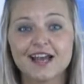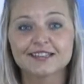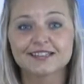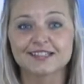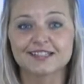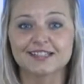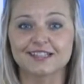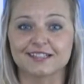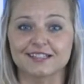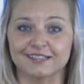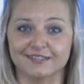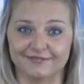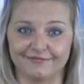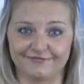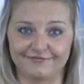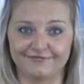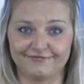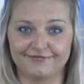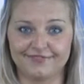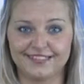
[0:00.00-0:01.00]
Hudson.
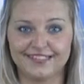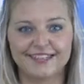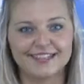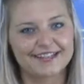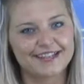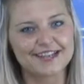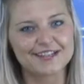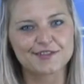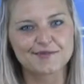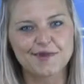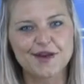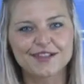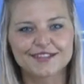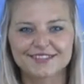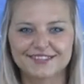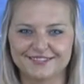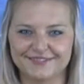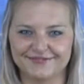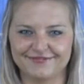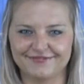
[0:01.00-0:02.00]
Guess
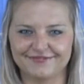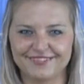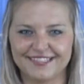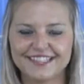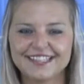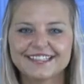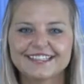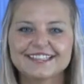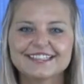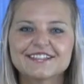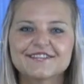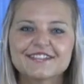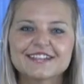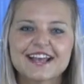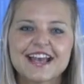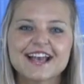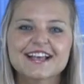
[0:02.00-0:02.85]
what? It even